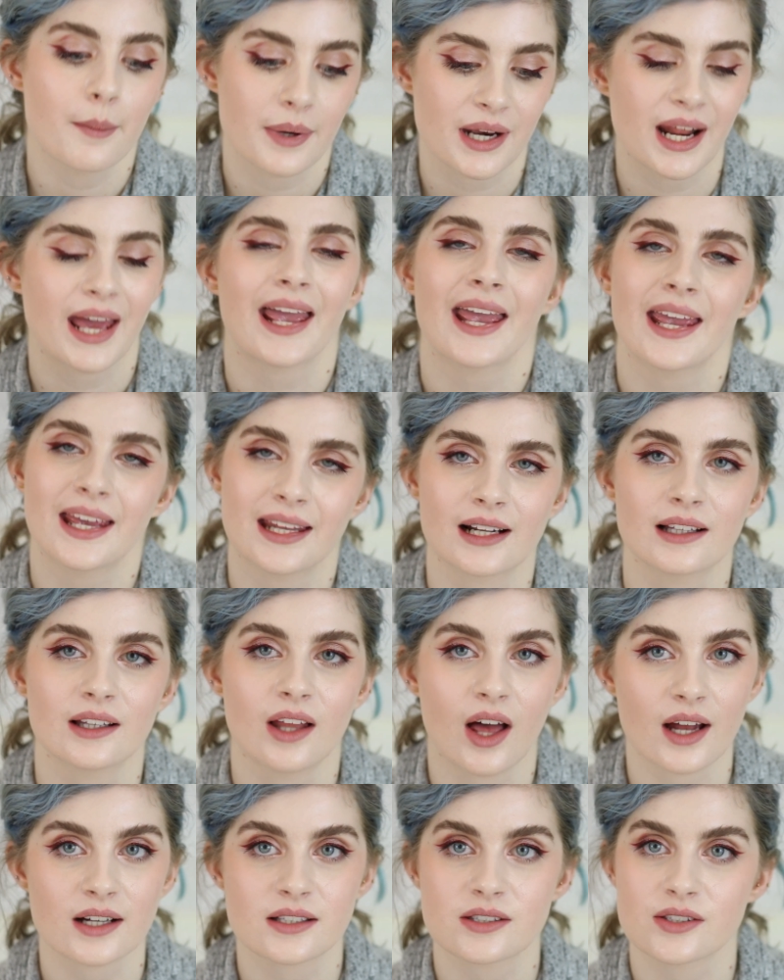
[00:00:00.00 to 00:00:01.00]
But I ate a
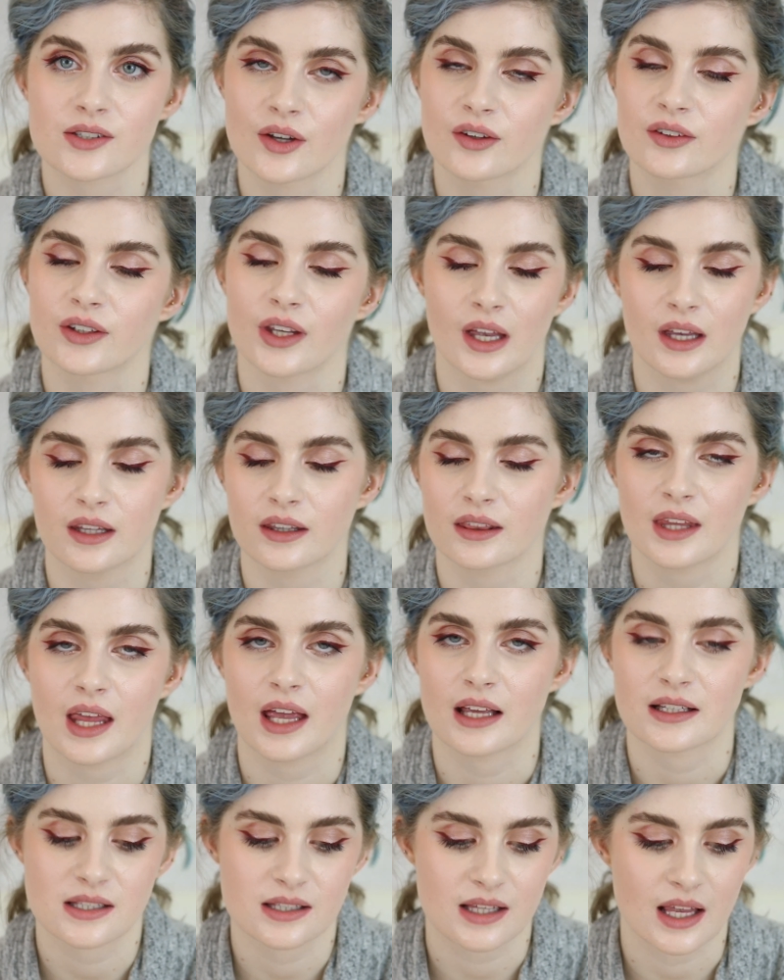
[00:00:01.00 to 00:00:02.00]
lot, so yeah,
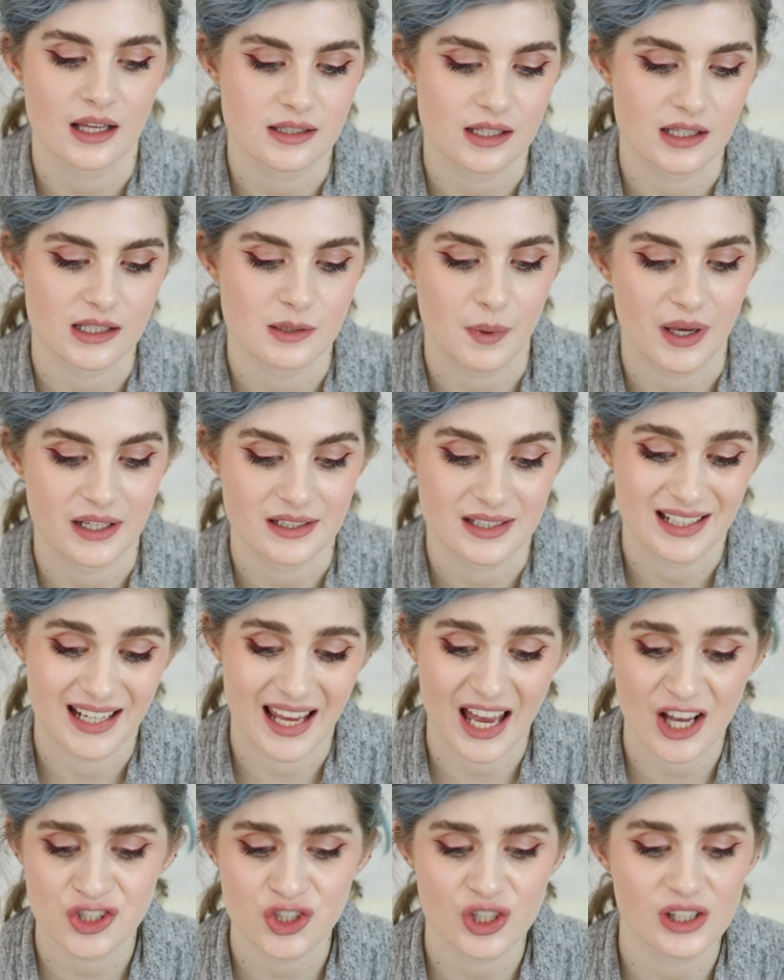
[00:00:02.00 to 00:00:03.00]
that's expected.
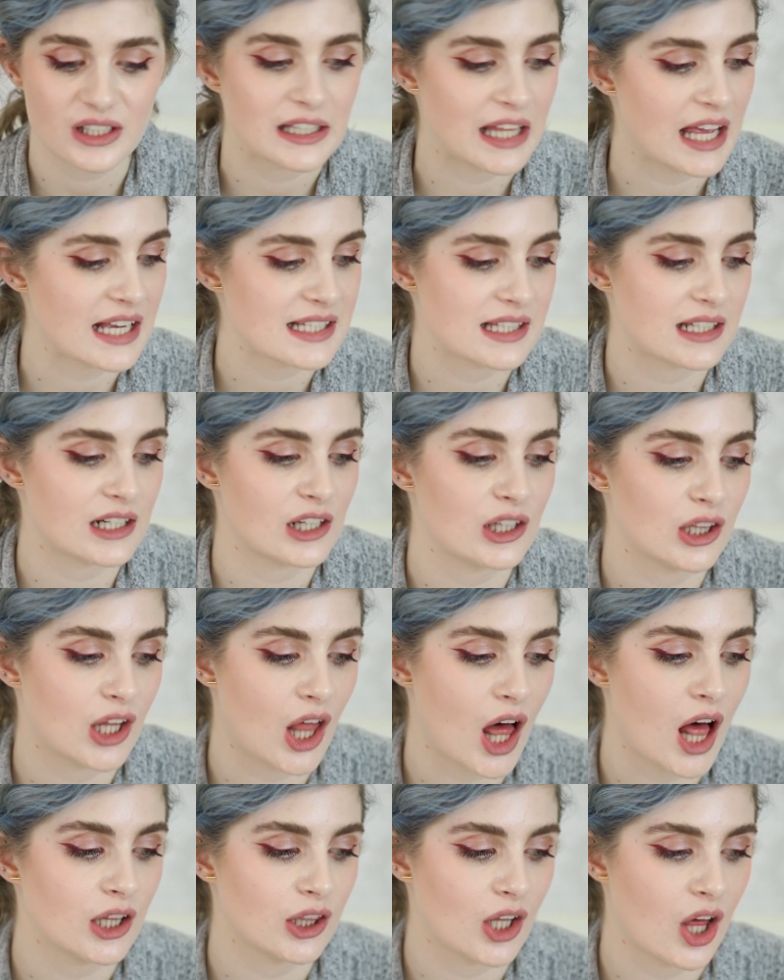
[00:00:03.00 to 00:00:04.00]
It actually lasted a
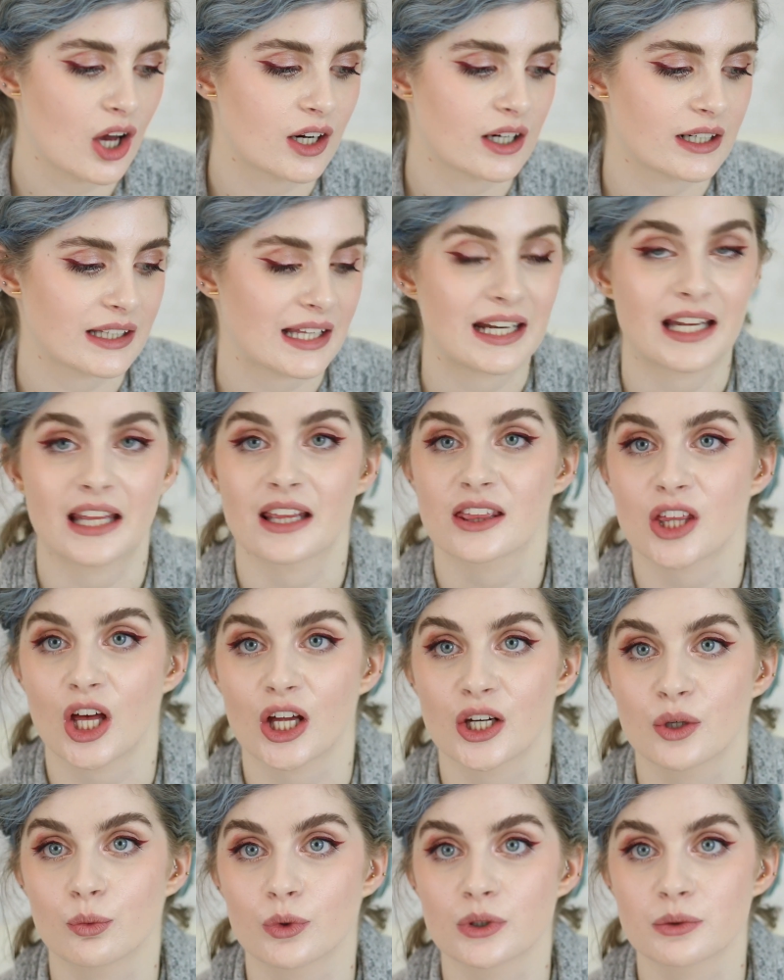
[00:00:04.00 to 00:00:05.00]
lot longer than I
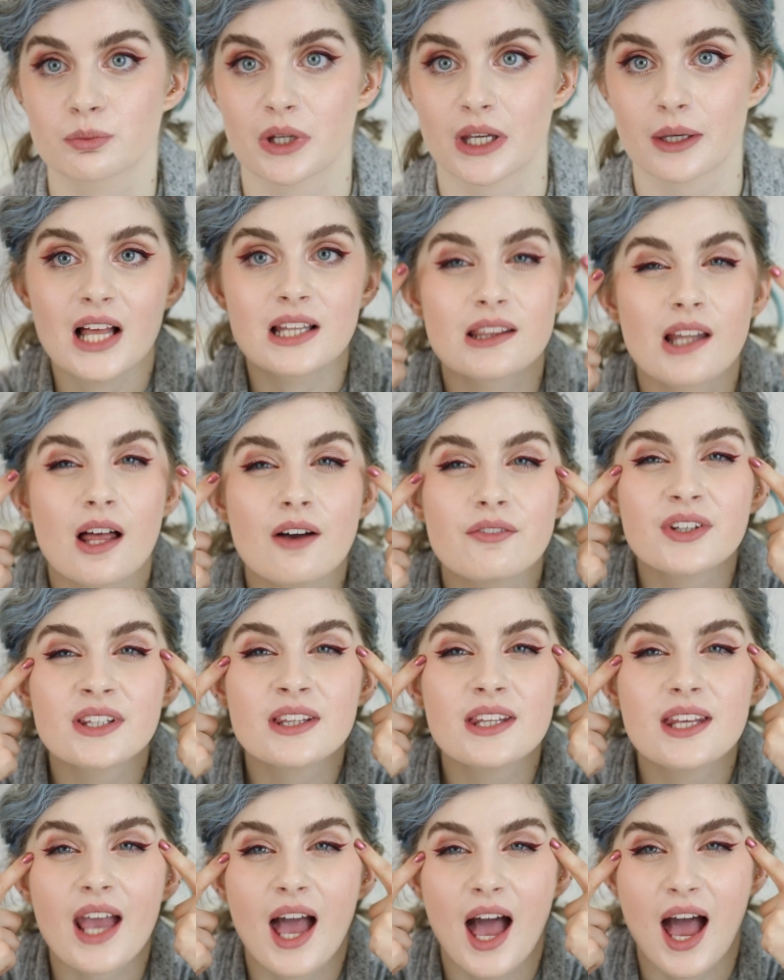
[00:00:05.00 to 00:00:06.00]
thought it would be.
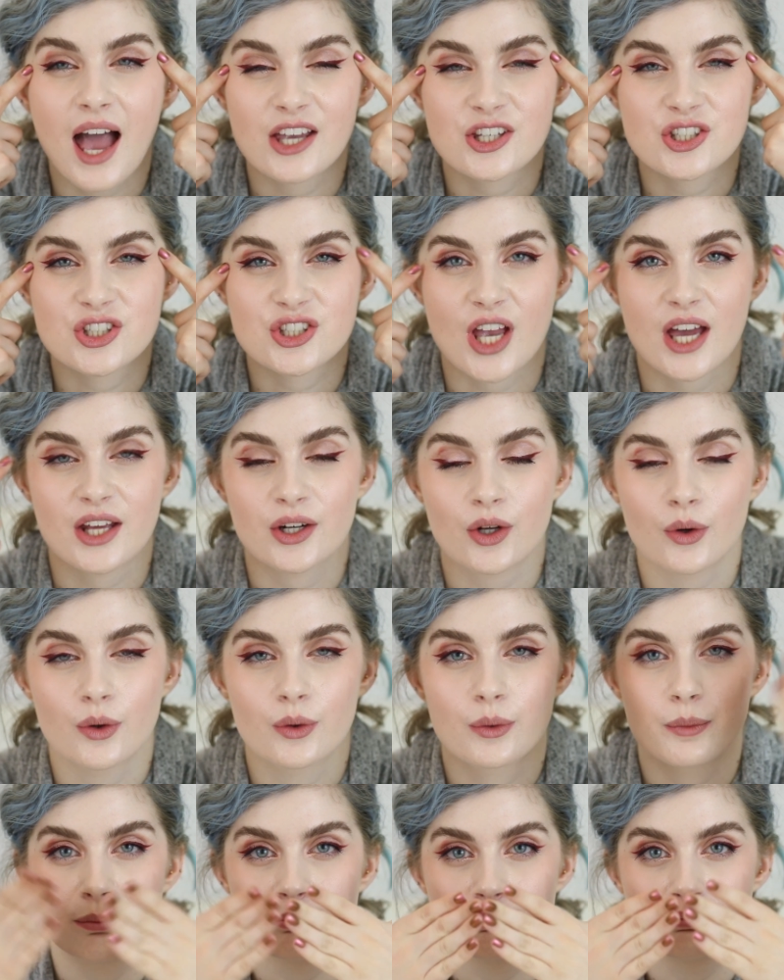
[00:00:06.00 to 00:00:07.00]
Loving the
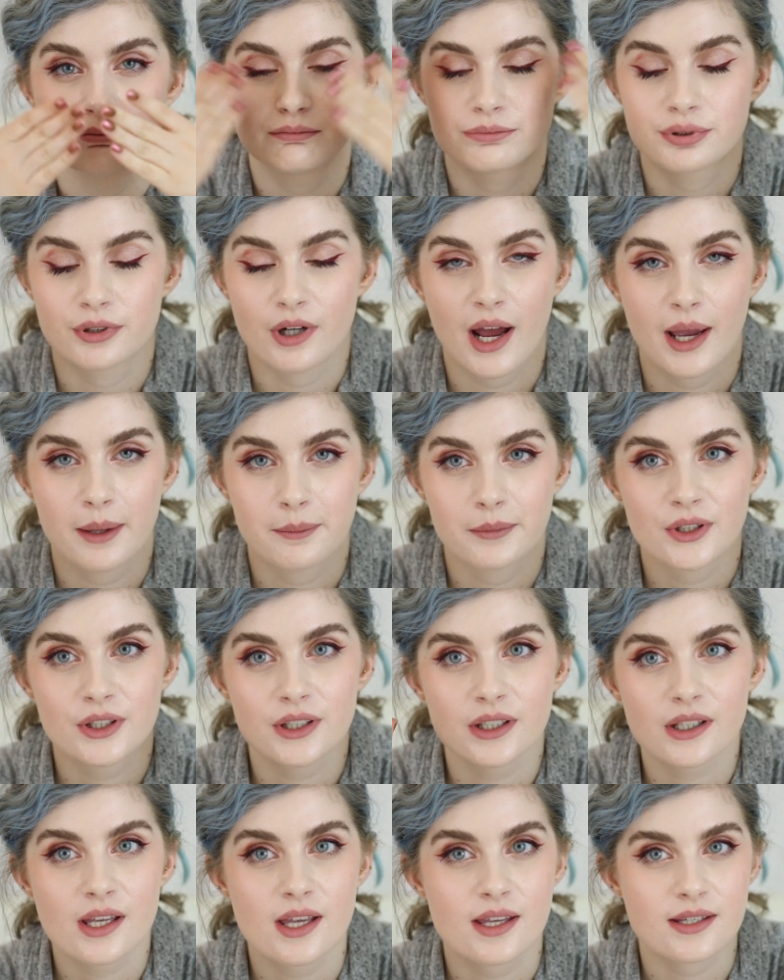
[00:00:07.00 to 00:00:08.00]
eyeshadow
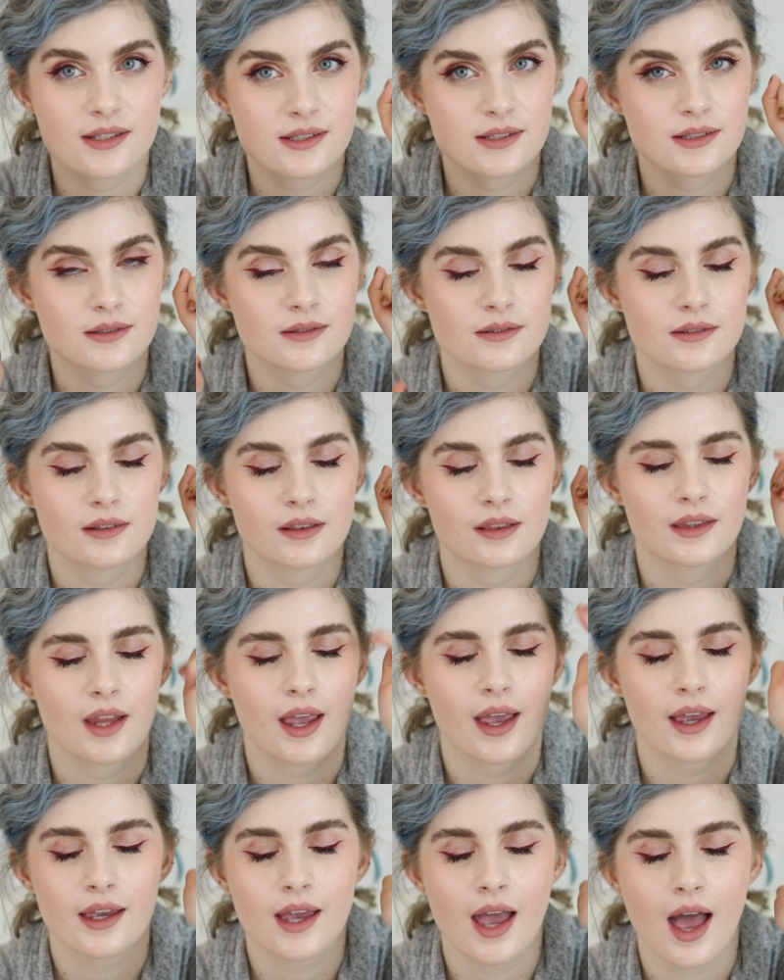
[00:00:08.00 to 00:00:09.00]
primer, because
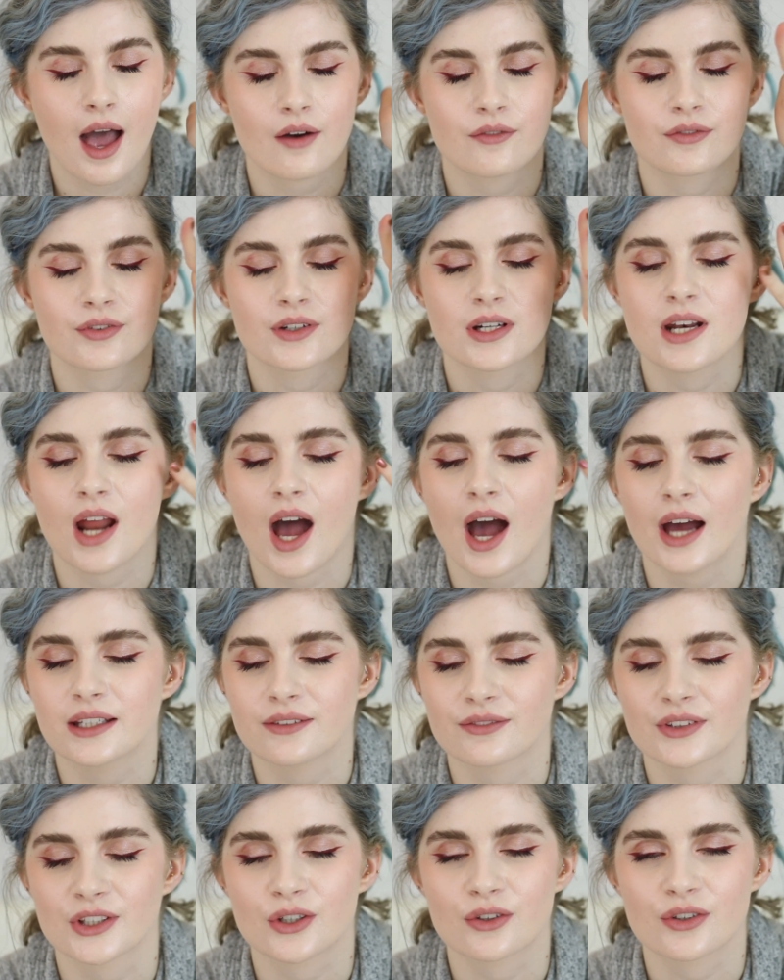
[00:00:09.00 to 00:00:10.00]
they have not
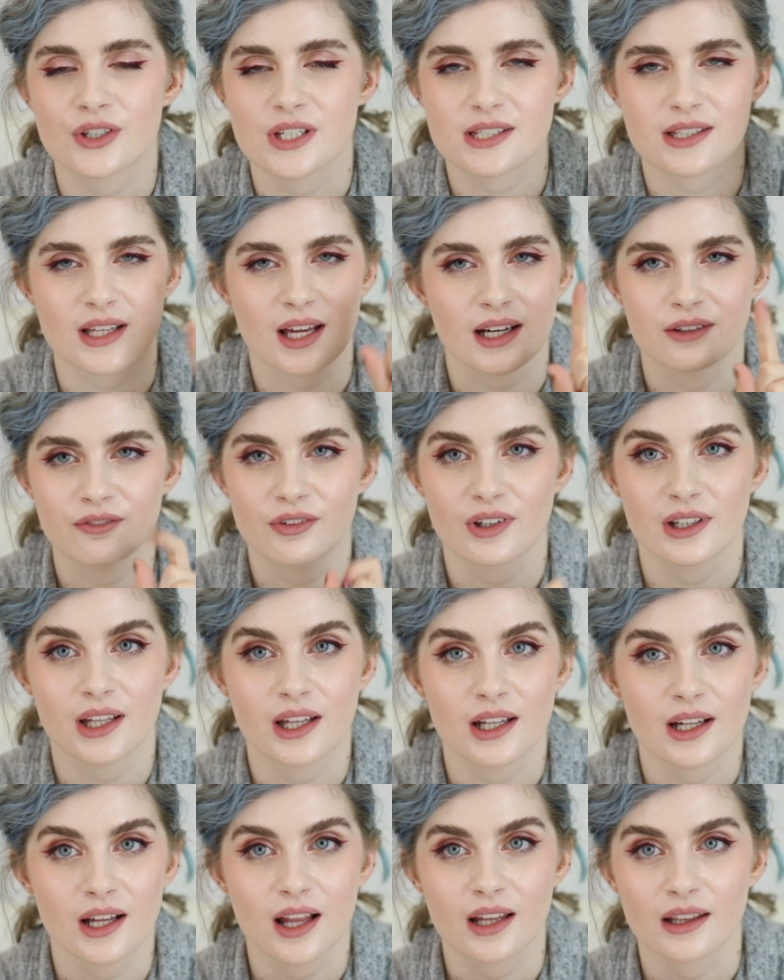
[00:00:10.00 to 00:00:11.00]
even creased, not even
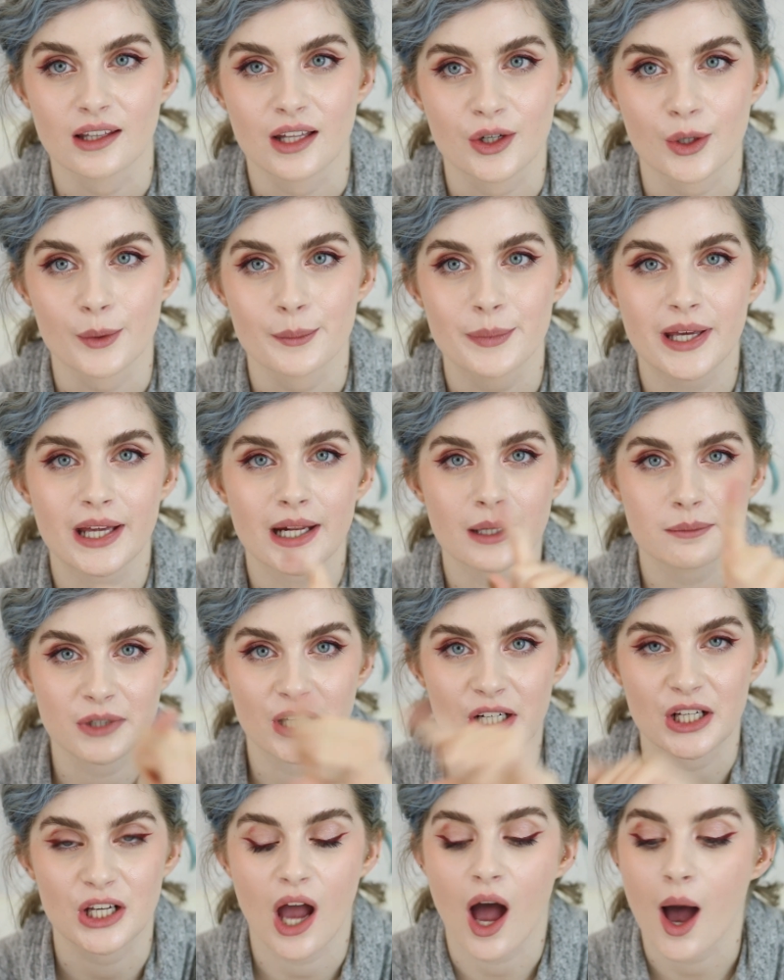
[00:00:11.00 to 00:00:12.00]
a little bit. I'm
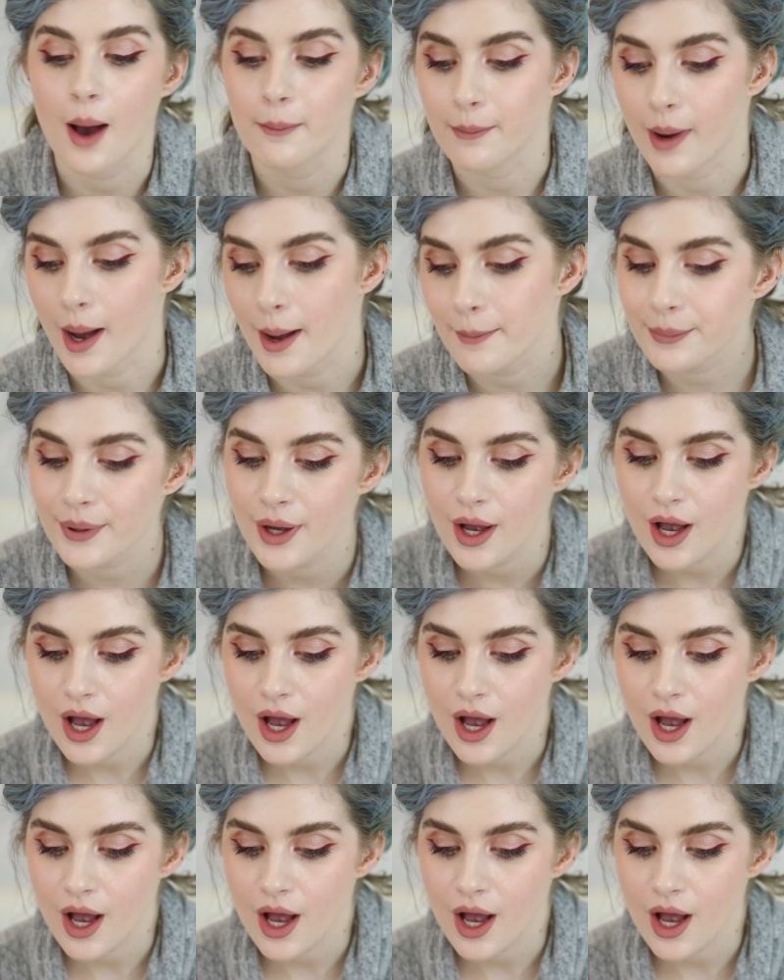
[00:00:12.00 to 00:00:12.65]
gonna come up.